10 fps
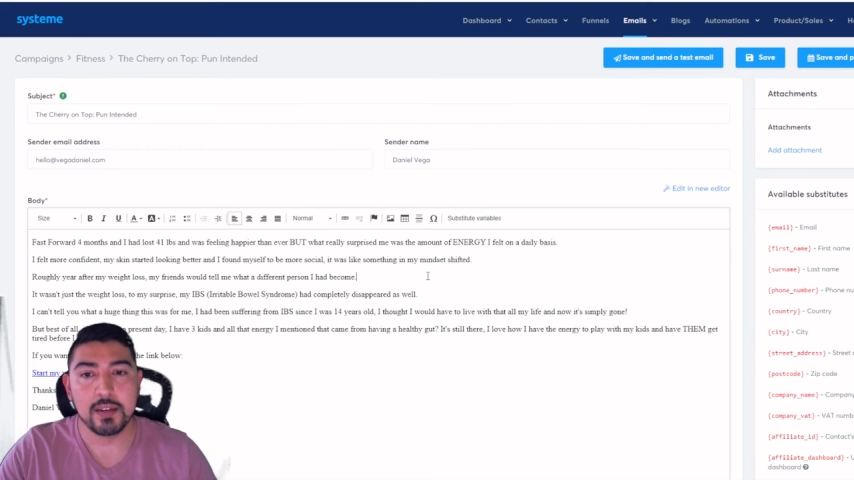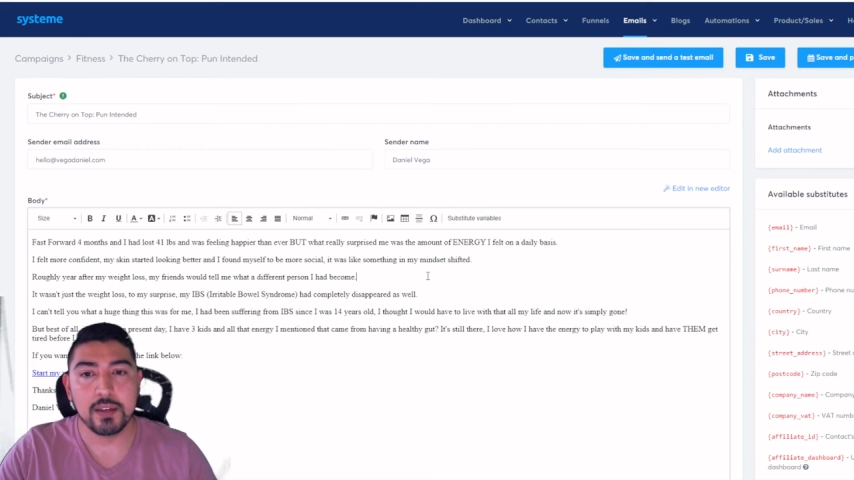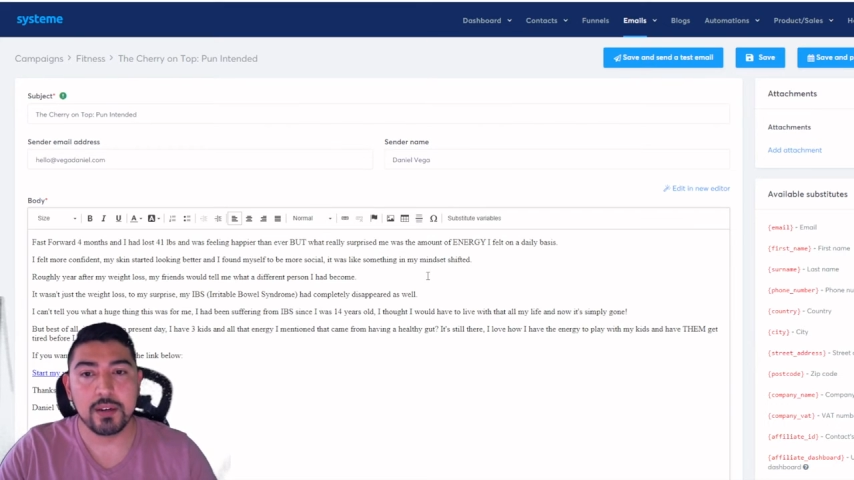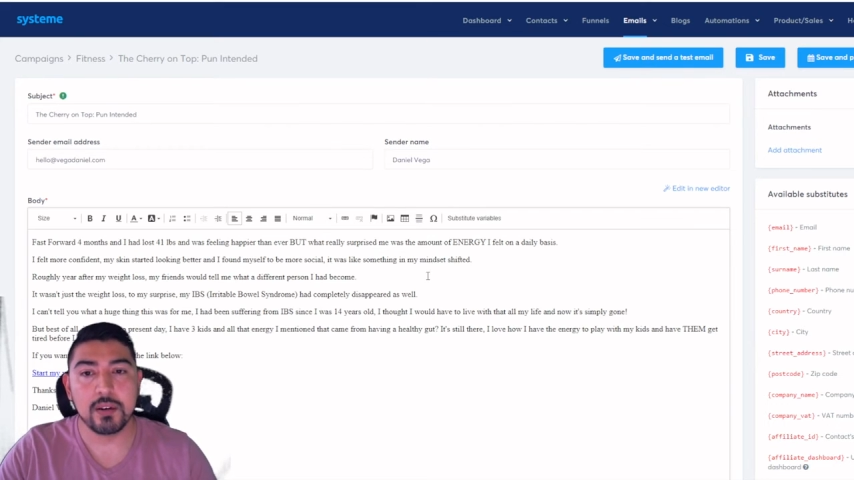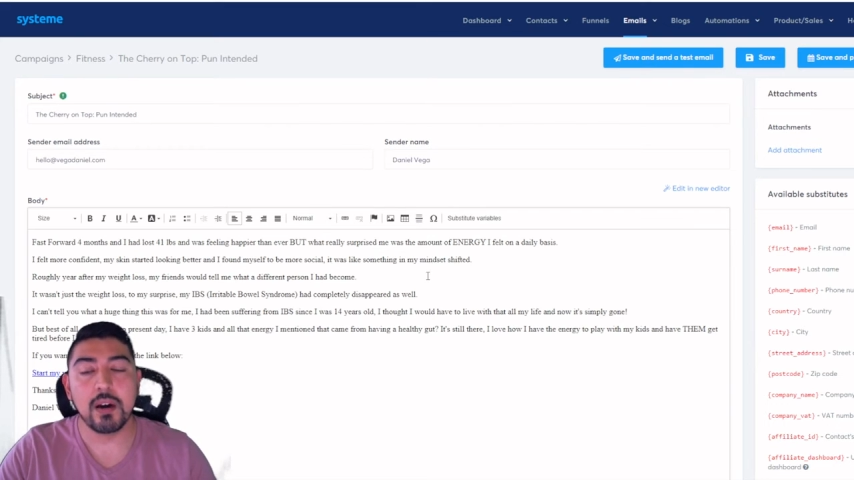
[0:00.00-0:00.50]

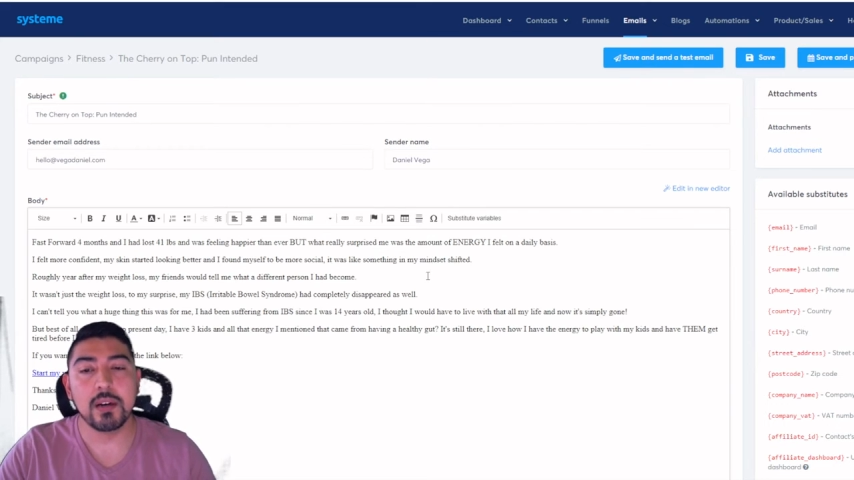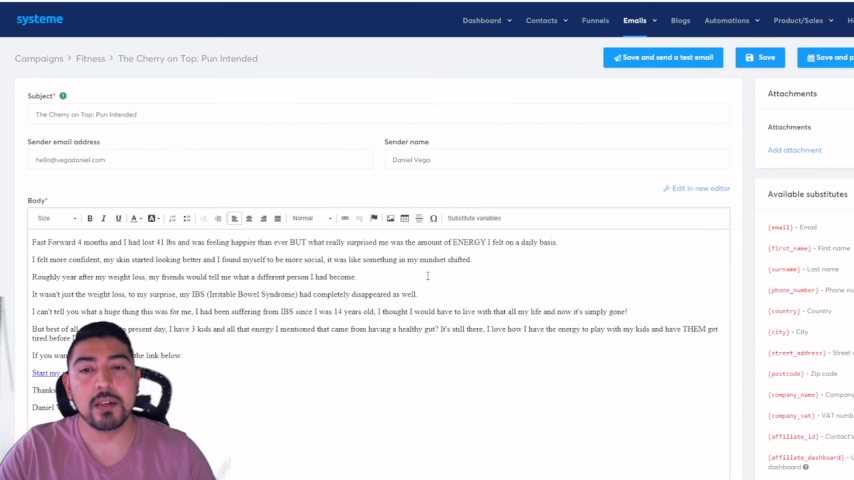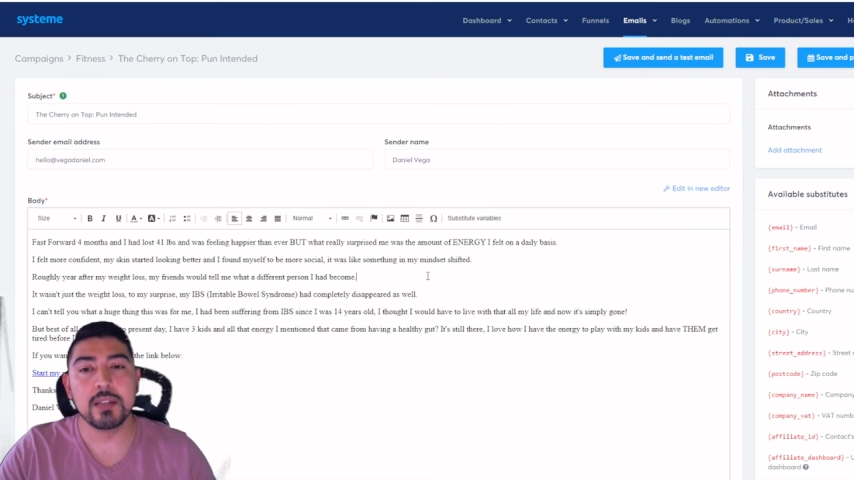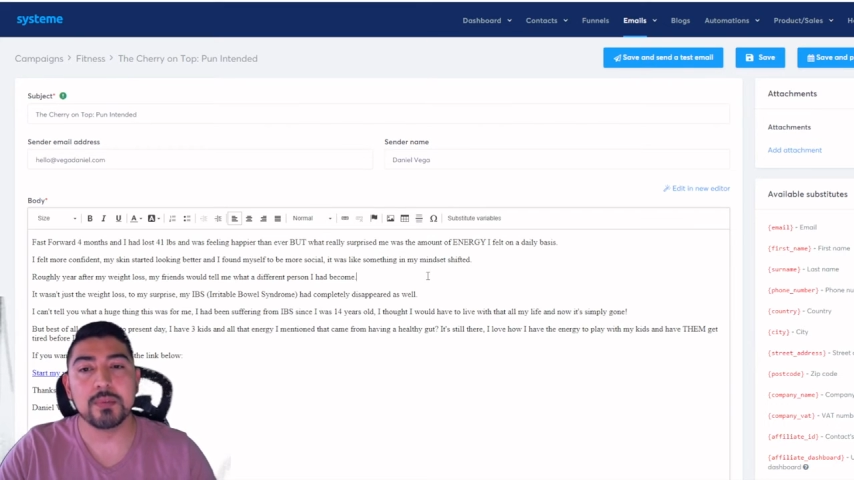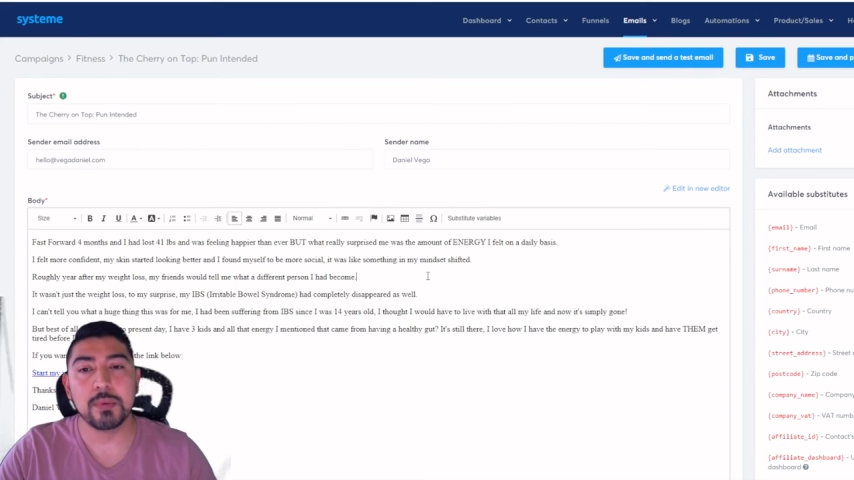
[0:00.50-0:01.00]
your
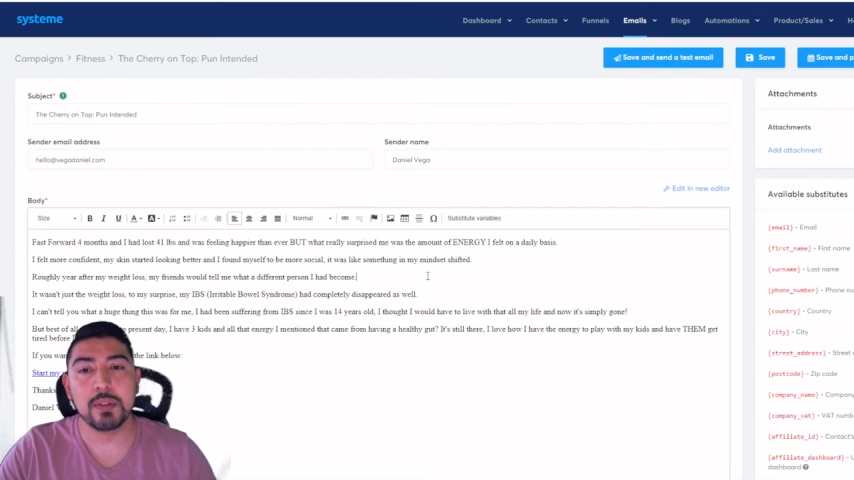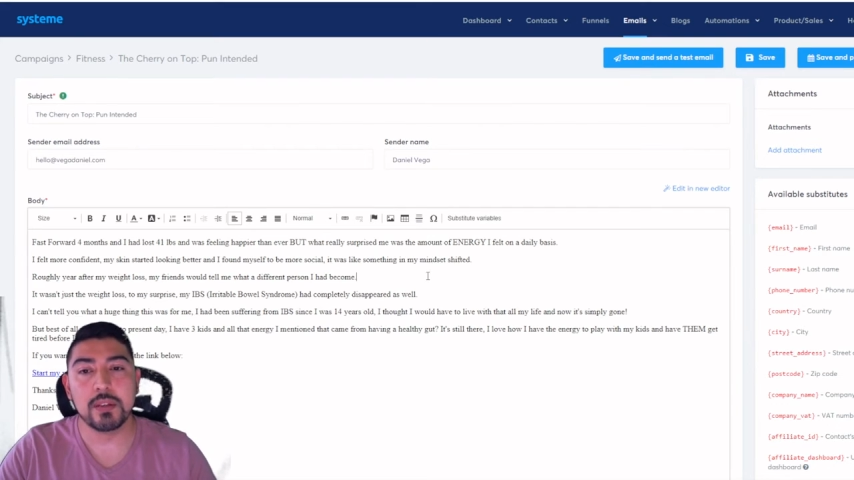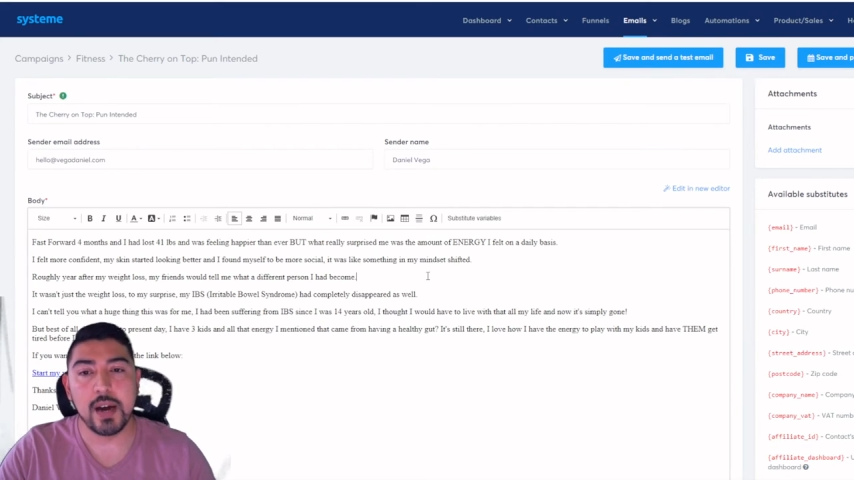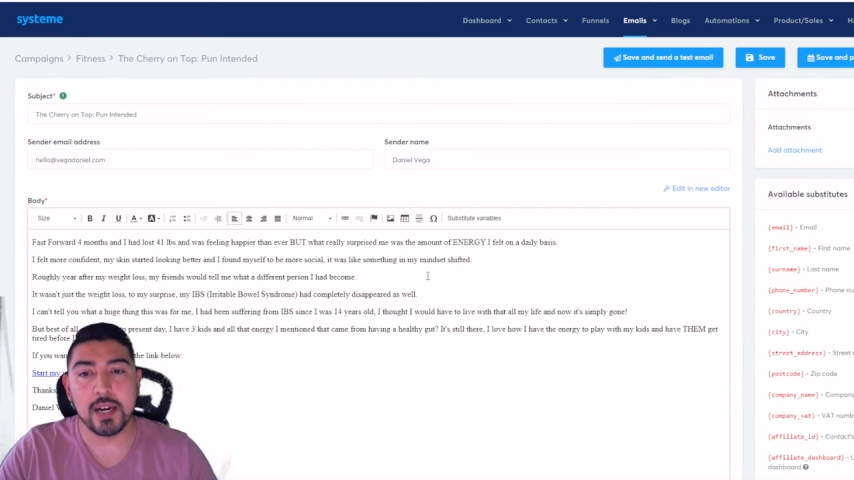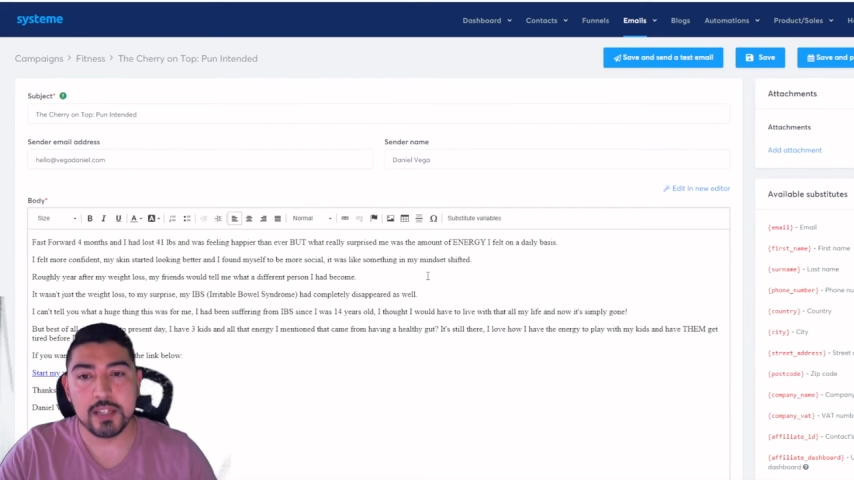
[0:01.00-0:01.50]
audience will
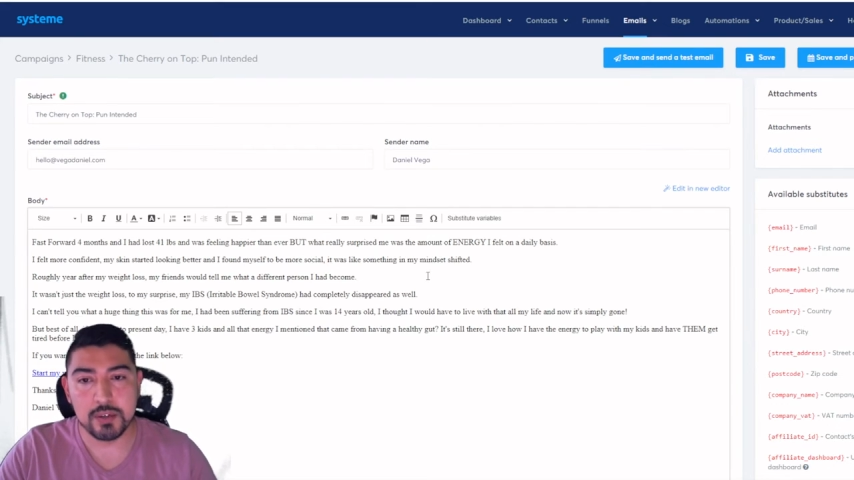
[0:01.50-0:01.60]
not